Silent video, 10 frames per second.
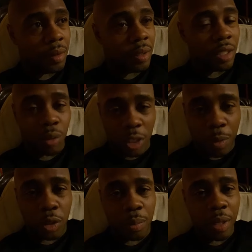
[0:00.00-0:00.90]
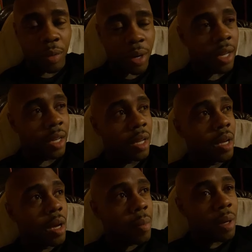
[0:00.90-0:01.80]
that's what it's supposed to be, right?
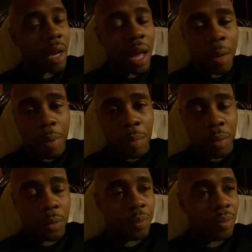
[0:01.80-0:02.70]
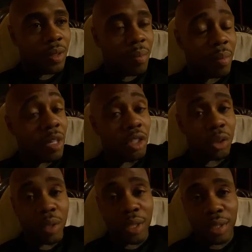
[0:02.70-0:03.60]
But a lot of people be in the
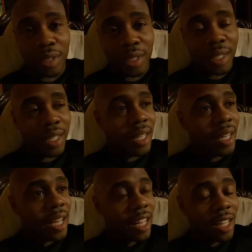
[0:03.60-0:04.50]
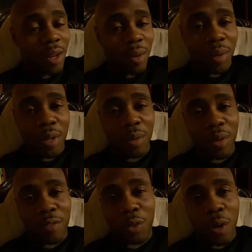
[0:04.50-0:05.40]
streets. And then
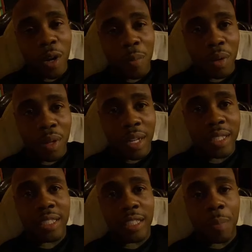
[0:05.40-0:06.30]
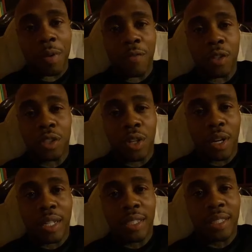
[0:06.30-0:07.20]
when 12 pull up, they step in the first
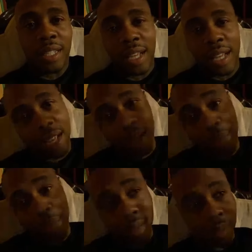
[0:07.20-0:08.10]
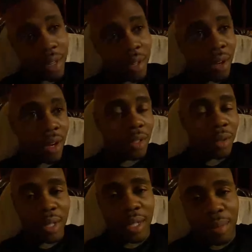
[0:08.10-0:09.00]
yard they see, like, hey, I'm in somebody's yard.
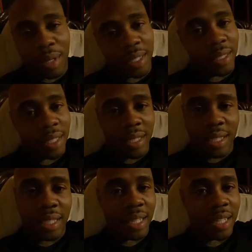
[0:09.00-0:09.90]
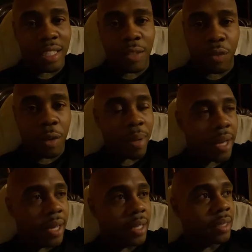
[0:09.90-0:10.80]
So, I mean, that's the free
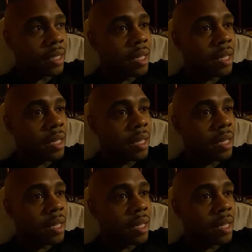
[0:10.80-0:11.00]
pass.